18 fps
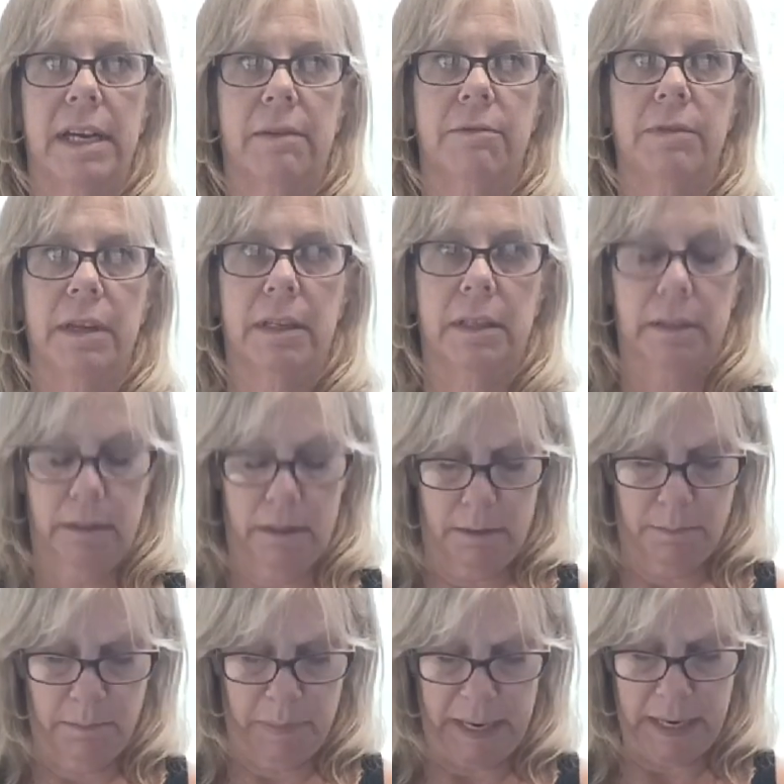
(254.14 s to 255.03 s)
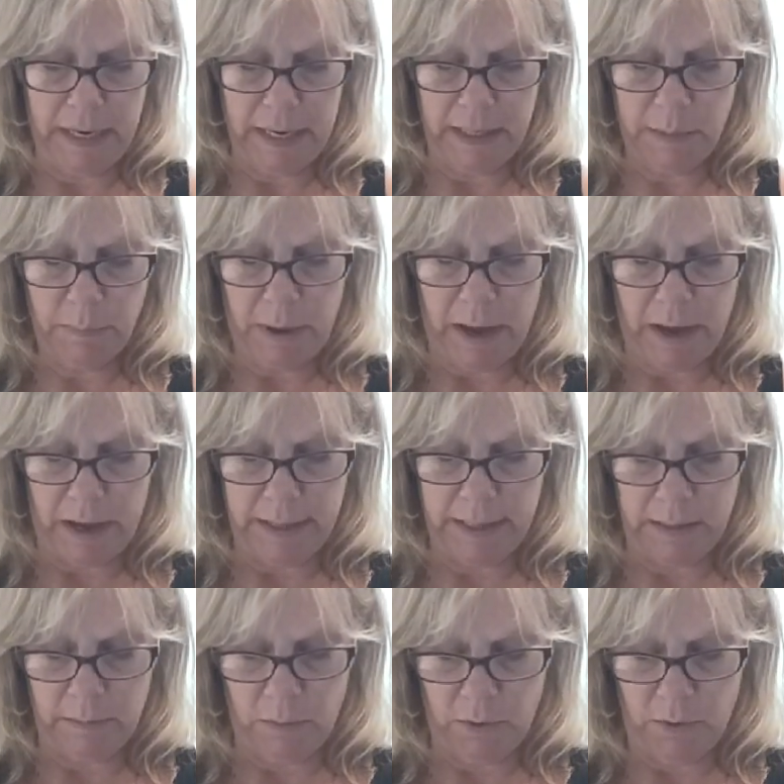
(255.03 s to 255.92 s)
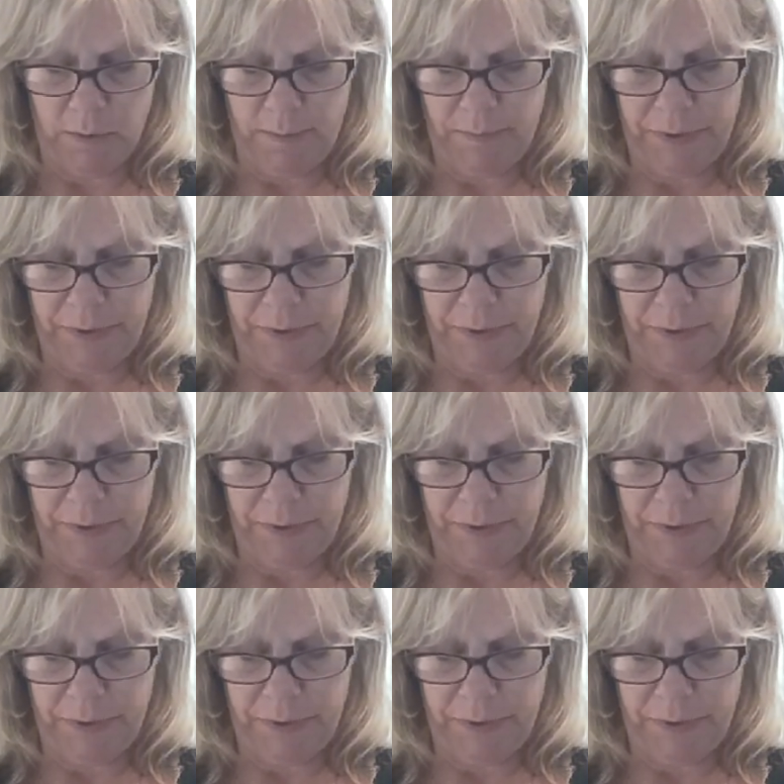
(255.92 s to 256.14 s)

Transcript: of the beet as possible.